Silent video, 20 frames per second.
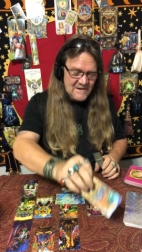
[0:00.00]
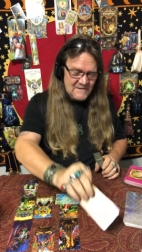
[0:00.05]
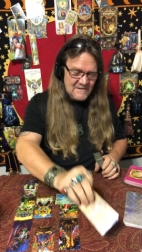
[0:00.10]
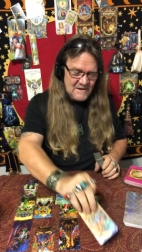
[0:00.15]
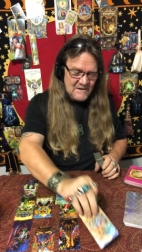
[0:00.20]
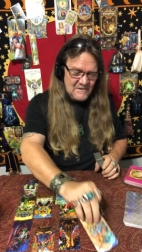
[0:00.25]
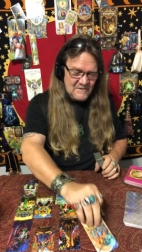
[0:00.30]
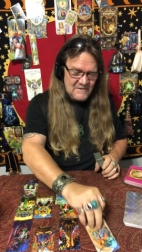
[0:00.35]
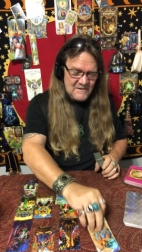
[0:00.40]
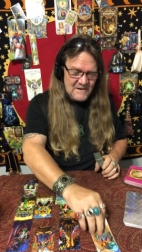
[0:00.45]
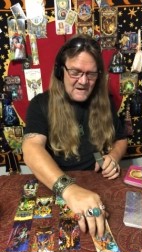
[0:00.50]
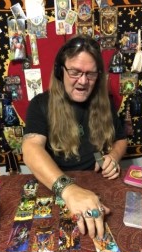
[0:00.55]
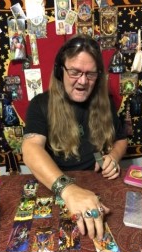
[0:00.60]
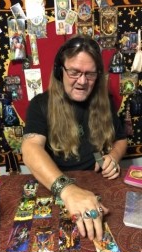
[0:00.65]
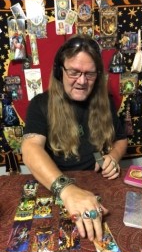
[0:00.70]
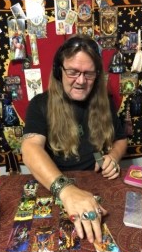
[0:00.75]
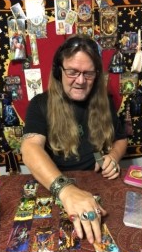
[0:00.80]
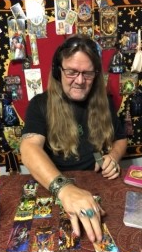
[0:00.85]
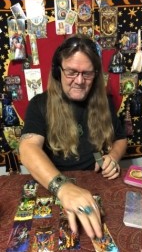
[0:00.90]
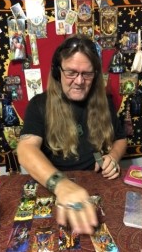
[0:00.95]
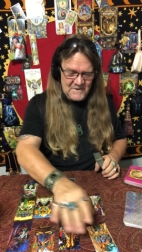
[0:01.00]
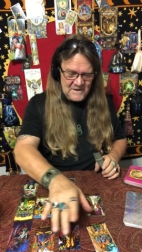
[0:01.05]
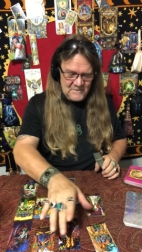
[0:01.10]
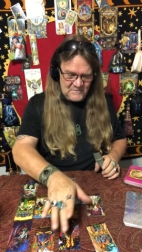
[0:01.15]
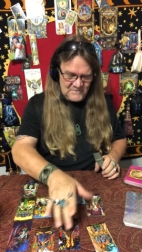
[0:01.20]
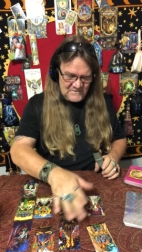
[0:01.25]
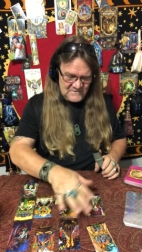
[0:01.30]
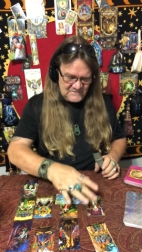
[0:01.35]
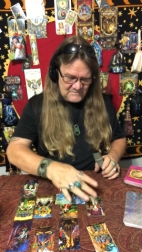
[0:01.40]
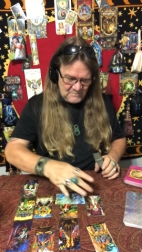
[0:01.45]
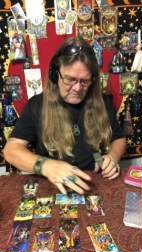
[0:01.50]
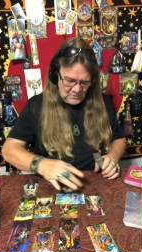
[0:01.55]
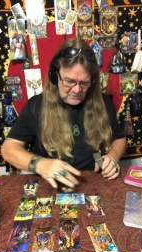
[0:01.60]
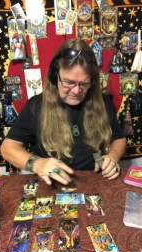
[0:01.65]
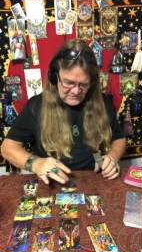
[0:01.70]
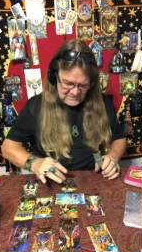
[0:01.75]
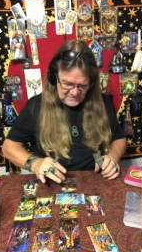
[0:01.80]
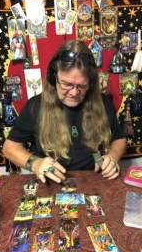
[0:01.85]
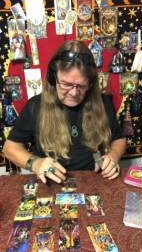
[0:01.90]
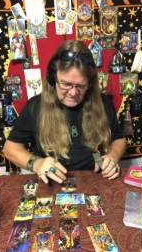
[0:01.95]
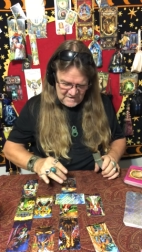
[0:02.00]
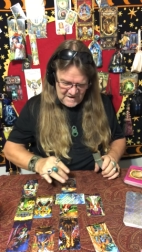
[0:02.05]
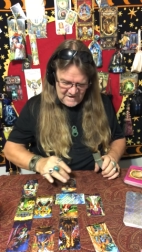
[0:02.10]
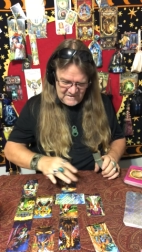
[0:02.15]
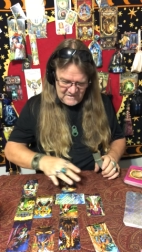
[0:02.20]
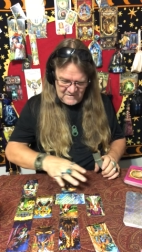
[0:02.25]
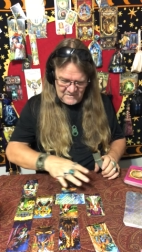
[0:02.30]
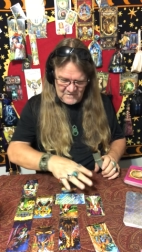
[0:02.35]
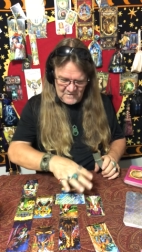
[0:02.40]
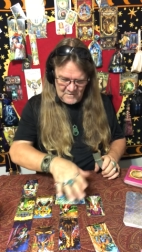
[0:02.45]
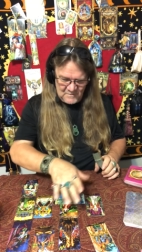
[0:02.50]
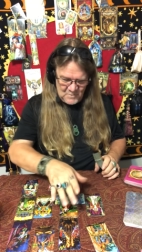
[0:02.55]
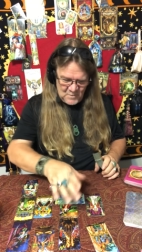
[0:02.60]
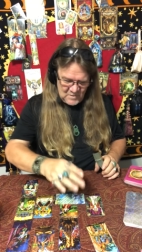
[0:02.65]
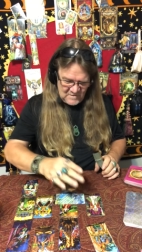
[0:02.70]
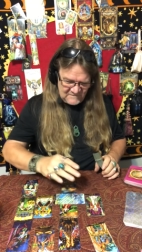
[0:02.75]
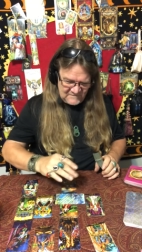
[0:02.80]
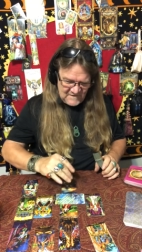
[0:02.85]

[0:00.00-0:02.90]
they are not going to play with this bullshit right here no more.